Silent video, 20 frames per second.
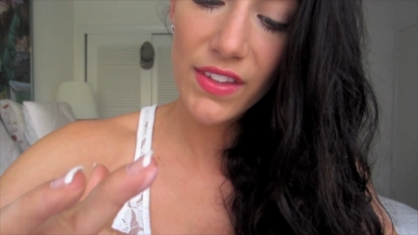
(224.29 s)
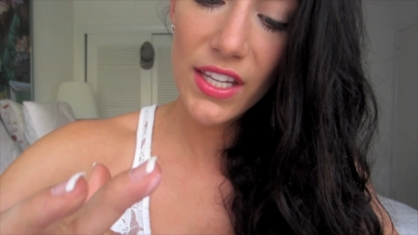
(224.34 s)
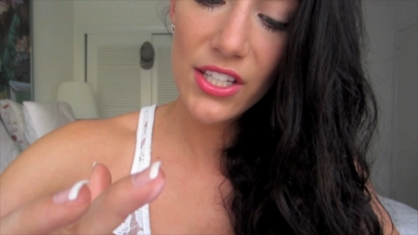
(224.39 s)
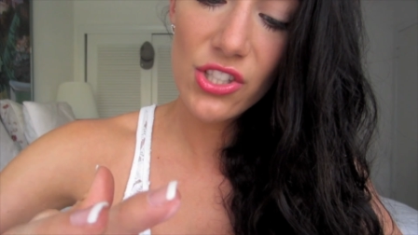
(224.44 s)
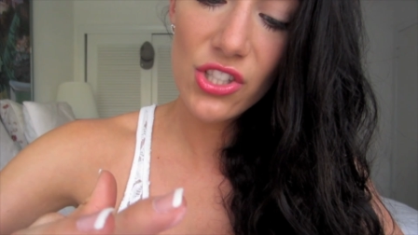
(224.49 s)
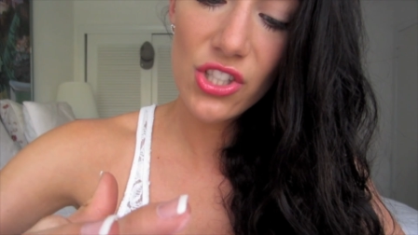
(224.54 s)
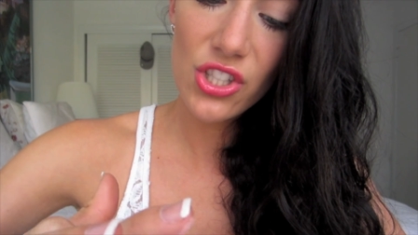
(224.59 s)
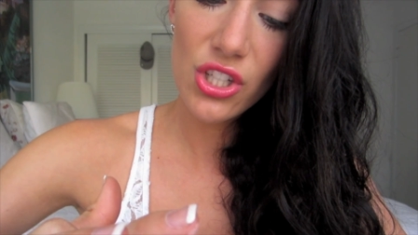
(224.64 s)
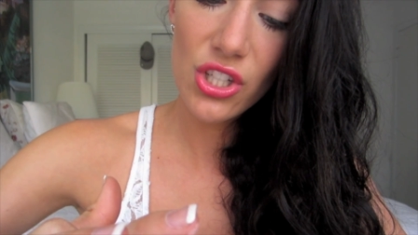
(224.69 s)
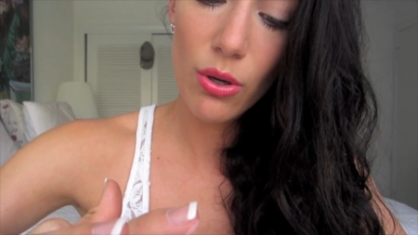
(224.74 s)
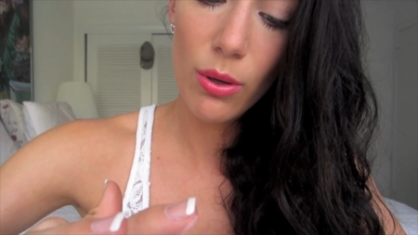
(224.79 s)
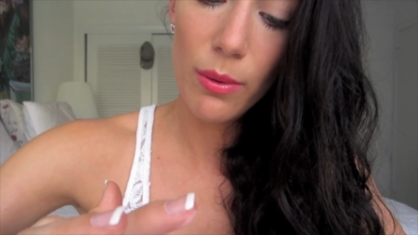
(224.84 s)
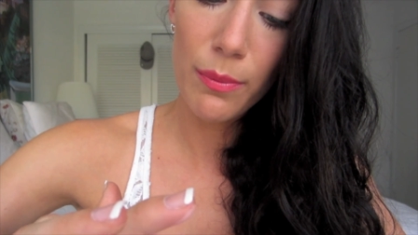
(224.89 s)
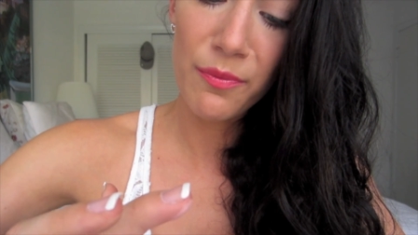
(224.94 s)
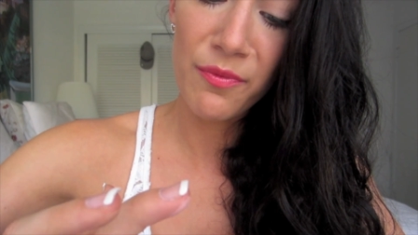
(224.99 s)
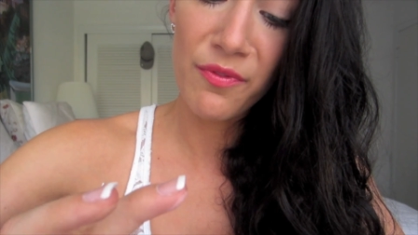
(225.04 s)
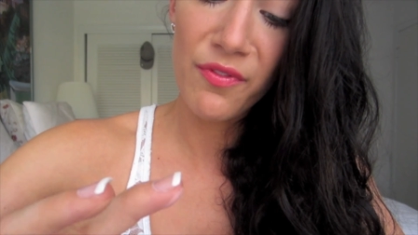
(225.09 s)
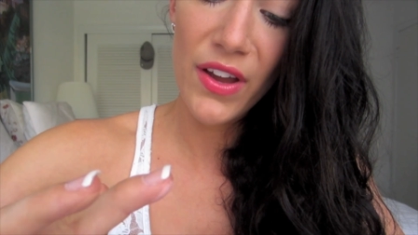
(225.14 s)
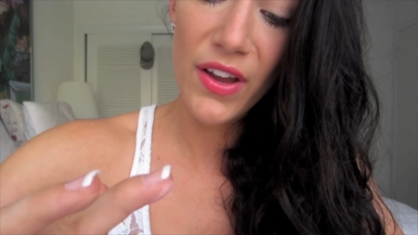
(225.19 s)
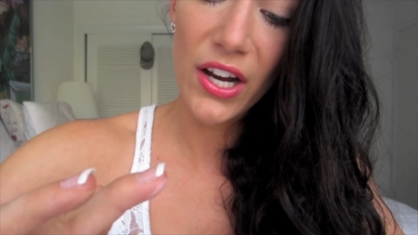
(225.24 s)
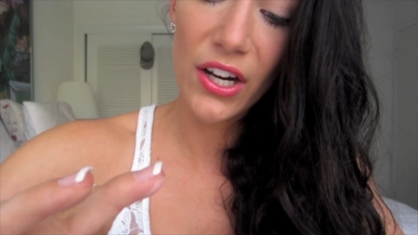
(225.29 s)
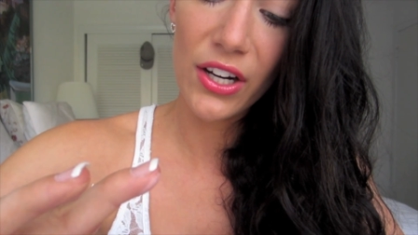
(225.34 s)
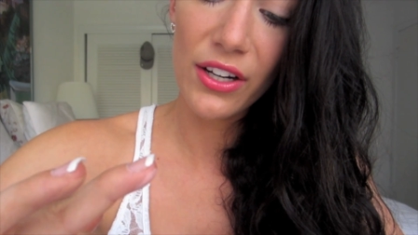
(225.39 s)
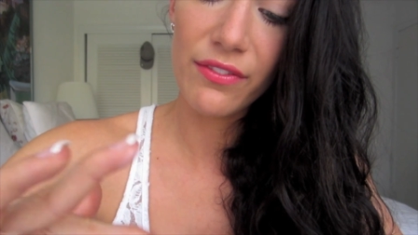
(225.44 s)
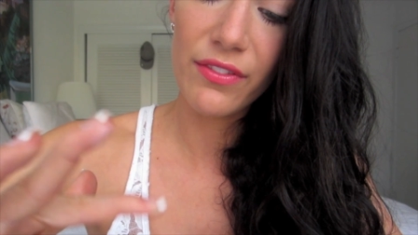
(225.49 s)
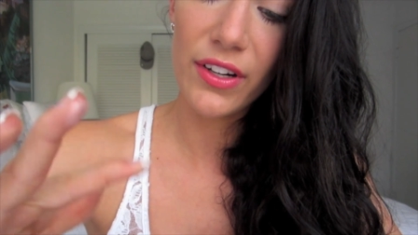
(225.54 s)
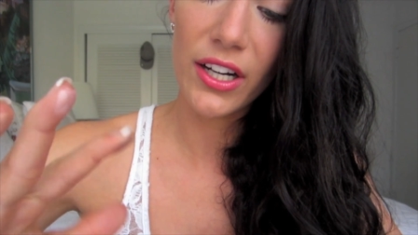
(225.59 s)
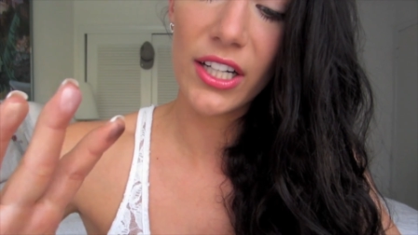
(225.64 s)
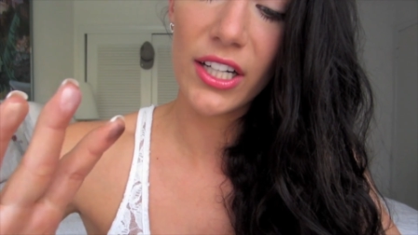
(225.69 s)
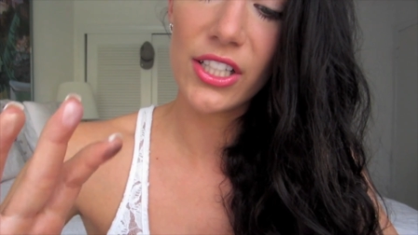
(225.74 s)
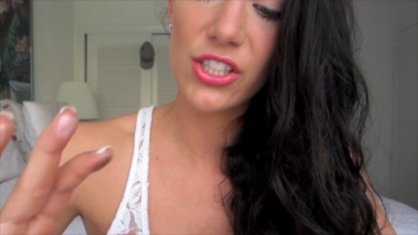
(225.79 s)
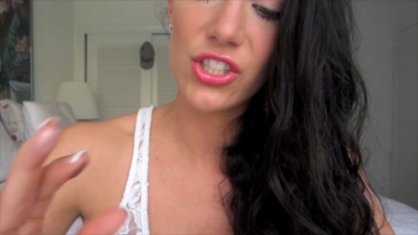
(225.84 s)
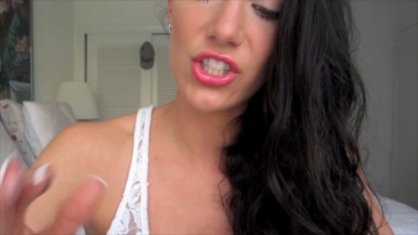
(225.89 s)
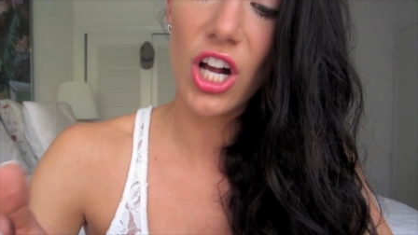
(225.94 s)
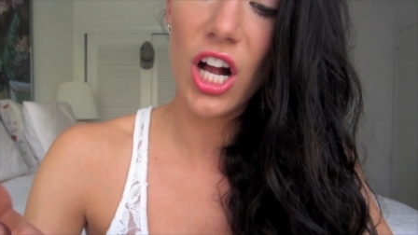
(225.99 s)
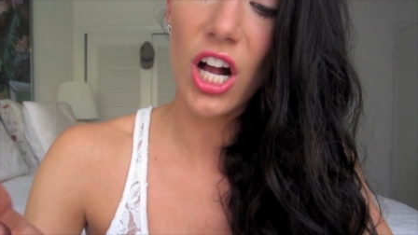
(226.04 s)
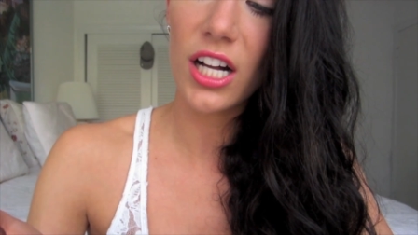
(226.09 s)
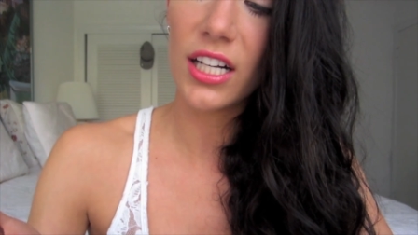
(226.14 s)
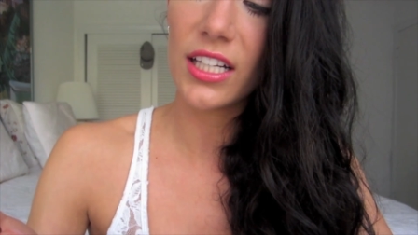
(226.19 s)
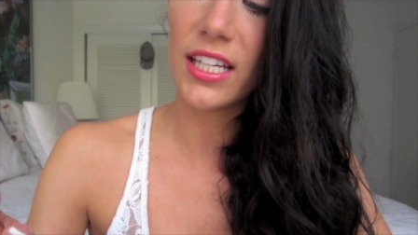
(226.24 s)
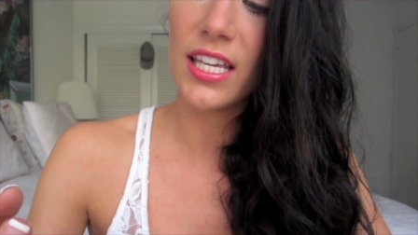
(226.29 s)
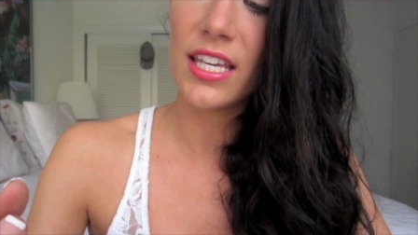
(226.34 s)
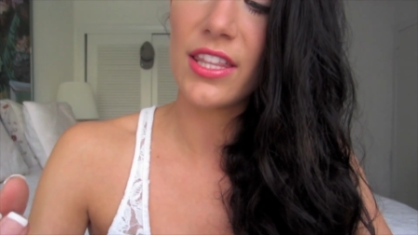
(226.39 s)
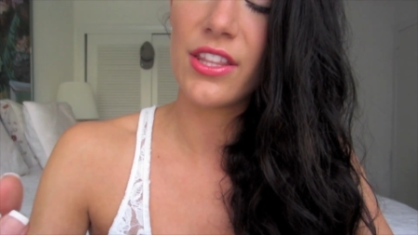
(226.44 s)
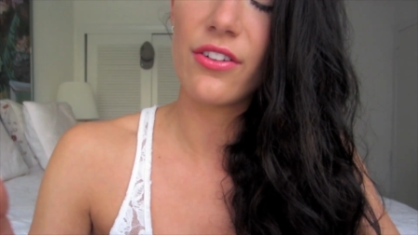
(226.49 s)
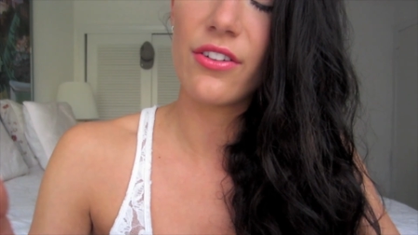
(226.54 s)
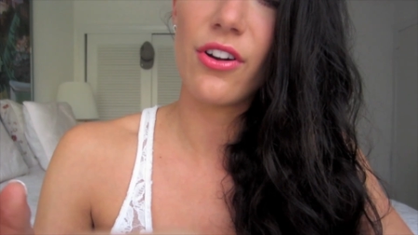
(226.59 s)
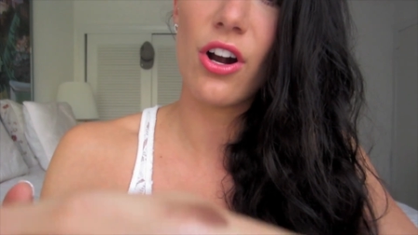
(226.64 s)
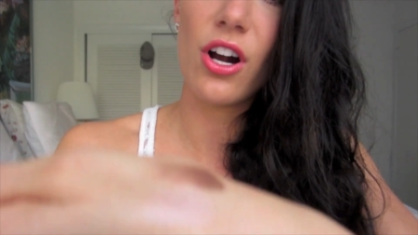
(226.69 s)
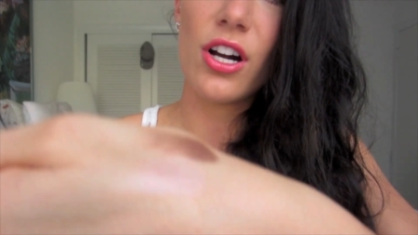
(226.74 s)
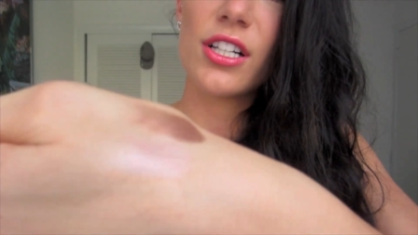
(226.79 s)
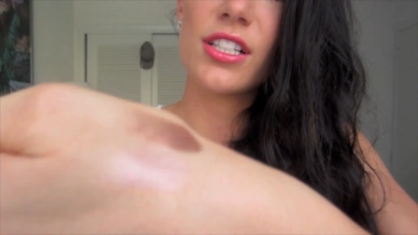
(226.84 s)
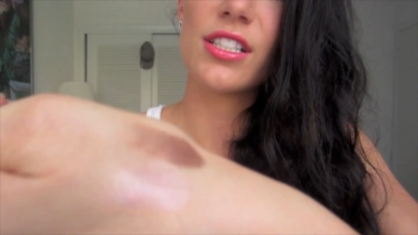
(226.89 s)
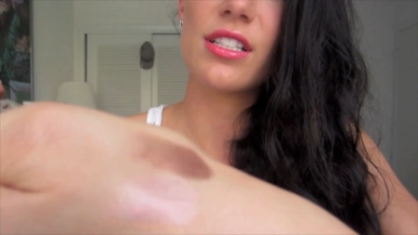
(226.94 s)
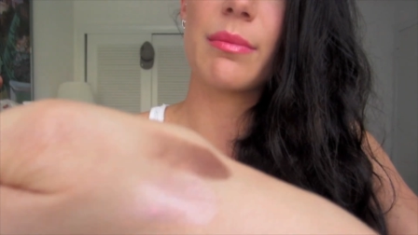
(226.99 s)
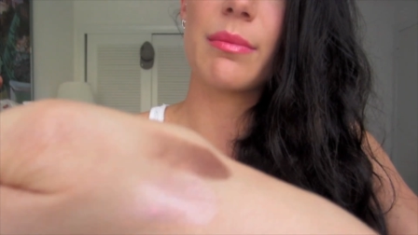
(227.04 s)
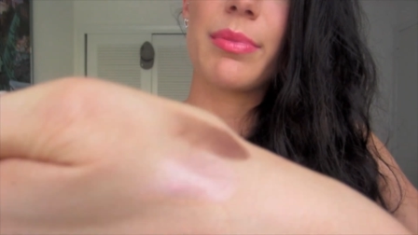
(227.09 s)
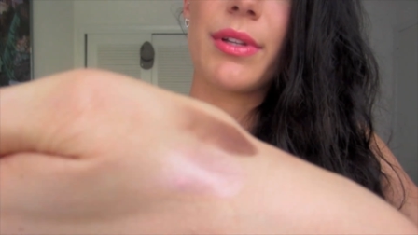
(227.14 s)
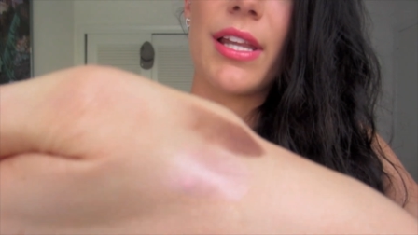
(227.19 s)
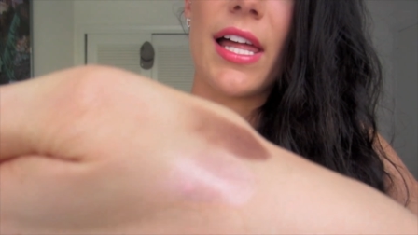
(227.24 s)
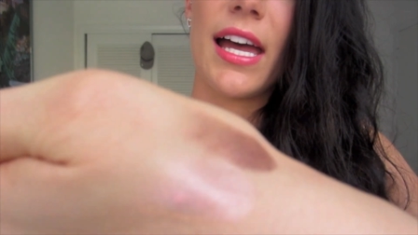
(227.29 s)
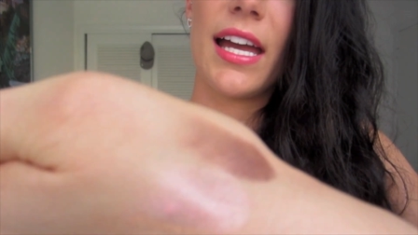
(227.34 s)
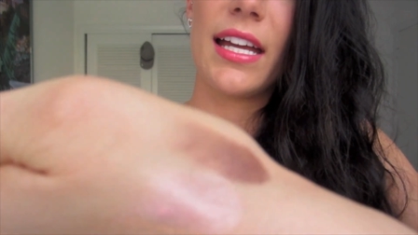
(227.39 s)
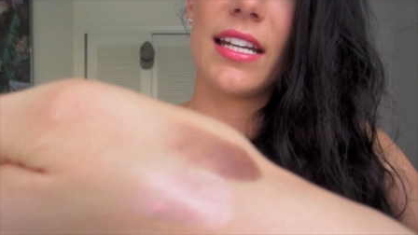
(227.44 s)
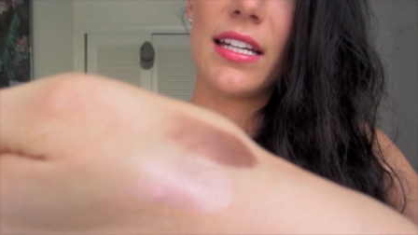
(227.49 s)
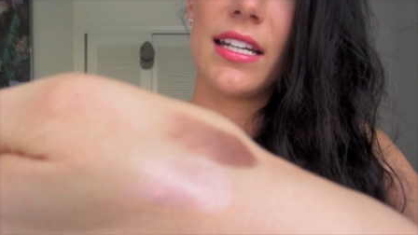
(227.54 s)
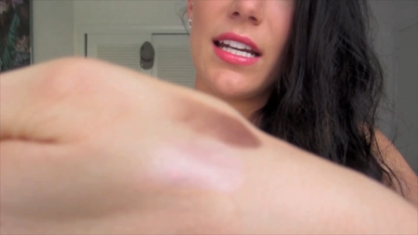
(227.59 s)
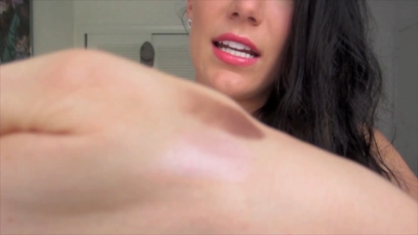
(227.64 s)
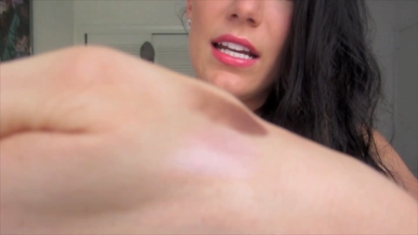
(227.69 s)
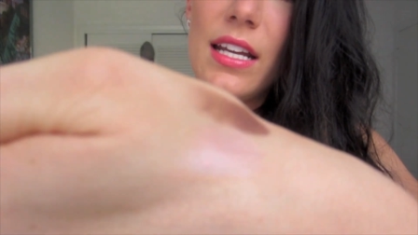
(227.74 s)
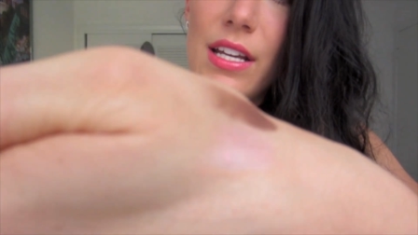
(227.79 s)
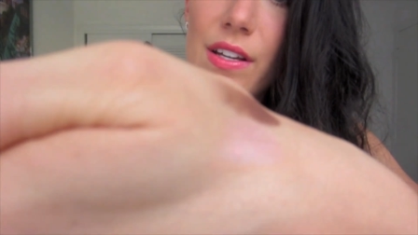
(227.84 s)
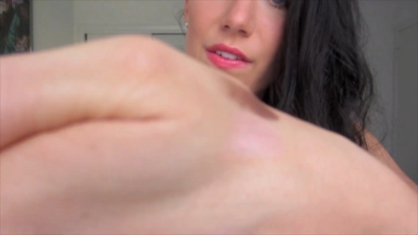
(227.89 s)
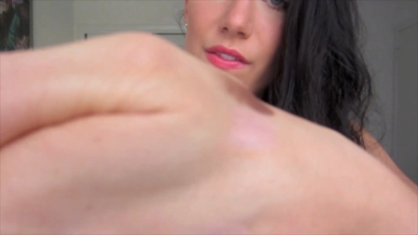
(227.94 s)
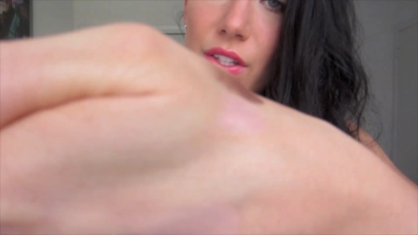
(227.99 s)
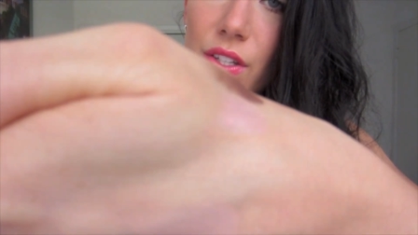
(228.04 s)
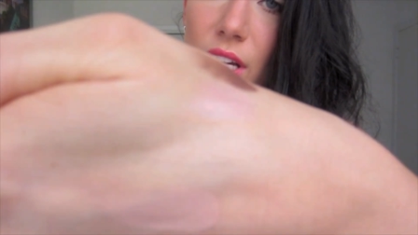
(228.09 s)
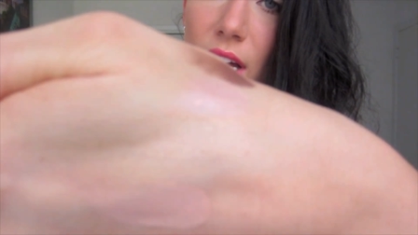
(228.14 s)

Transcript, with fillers: They just show up very, very chalky. They're hard to blend. You